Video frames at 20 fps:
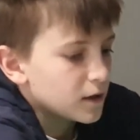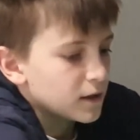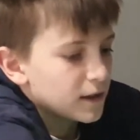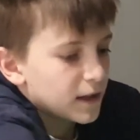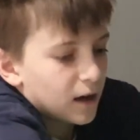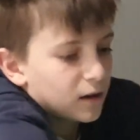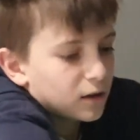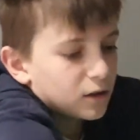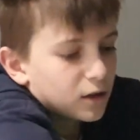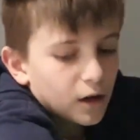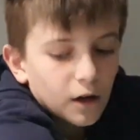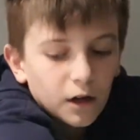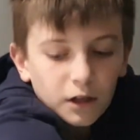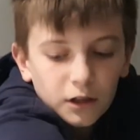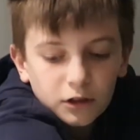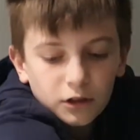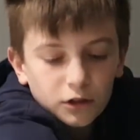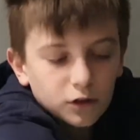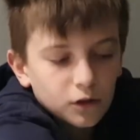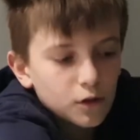Now I'm
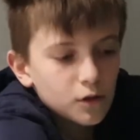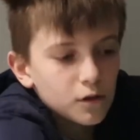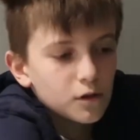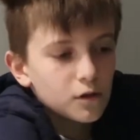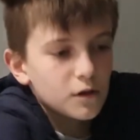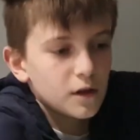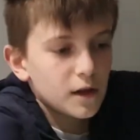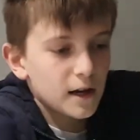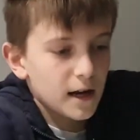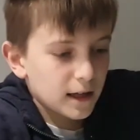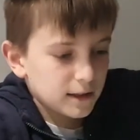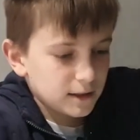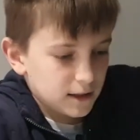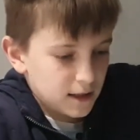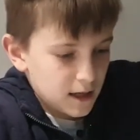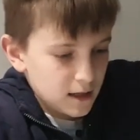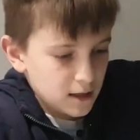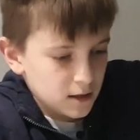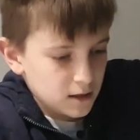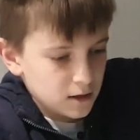going to do the
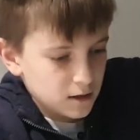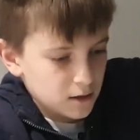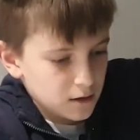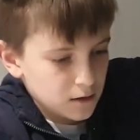lettuce.